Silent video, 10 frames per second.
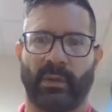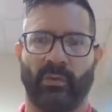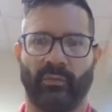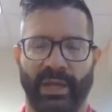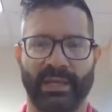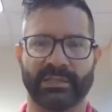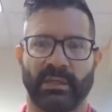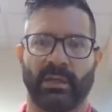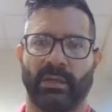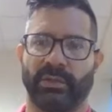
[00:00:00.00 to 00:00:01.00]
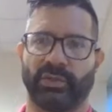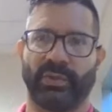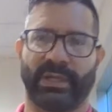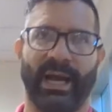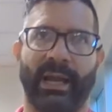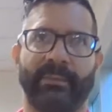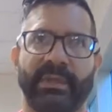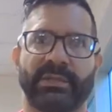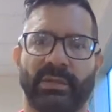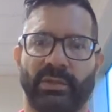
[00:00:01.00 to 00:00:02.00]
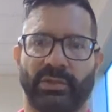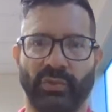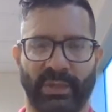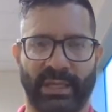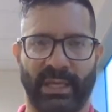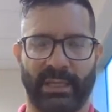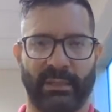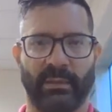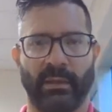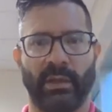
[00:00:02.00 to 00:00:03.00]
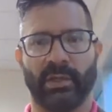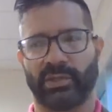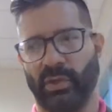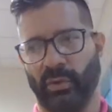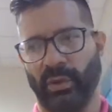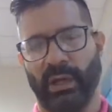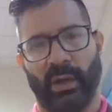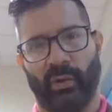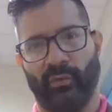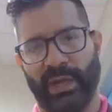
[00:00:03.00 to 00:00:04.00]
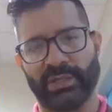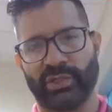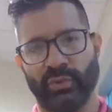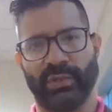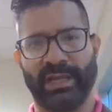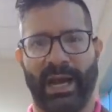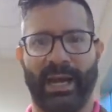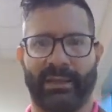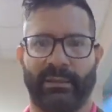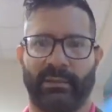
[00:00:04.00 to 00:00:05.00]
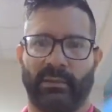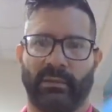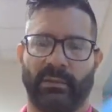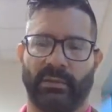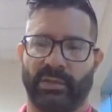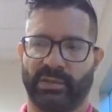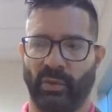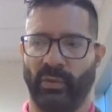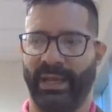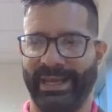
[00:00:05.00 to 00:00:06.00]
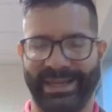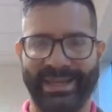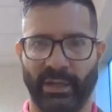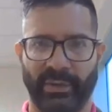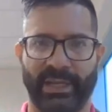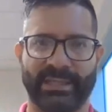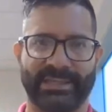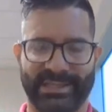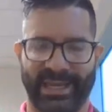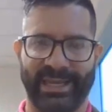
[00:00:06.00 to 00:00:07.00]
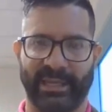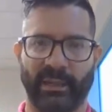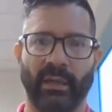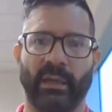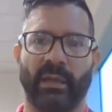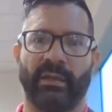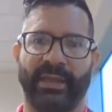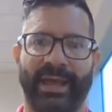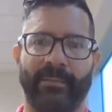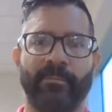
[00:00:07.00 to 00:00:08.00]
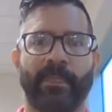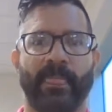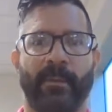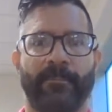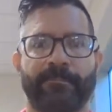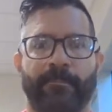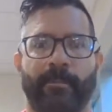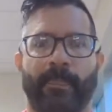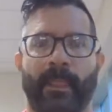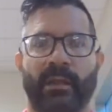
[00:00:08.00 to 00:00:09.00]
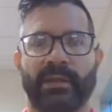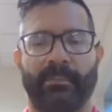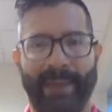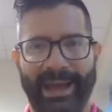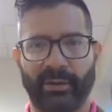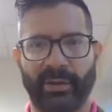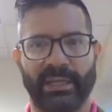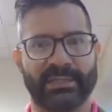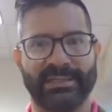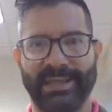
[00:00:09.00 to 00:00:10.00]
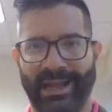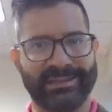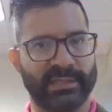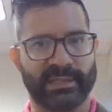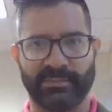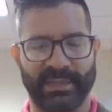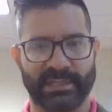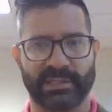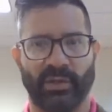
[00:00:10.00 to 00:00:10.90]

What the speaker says: Res judicata means judicated. So res judicata. So in here it's saying that the matter is not dismissed